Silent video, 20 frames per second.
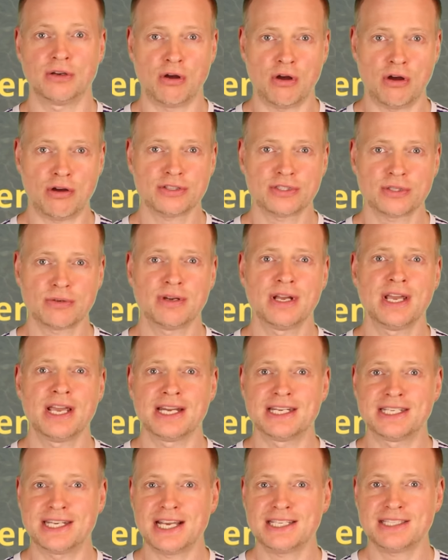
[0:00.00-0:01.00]
Also,
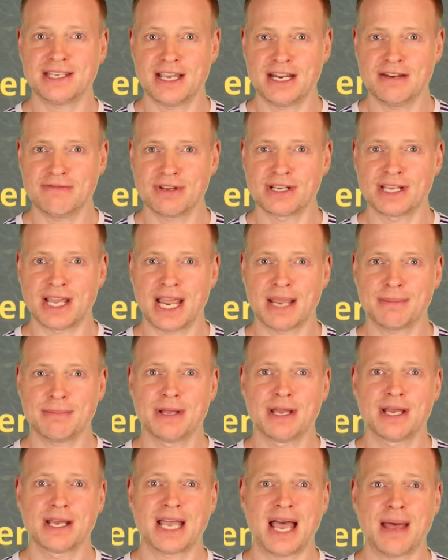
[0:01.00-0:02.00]
data in the
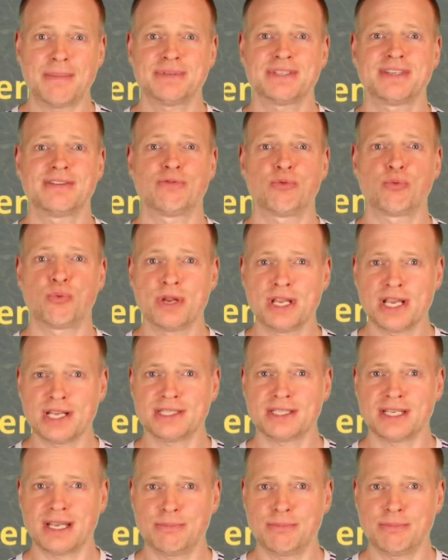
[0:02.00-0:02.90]
game comes in weird,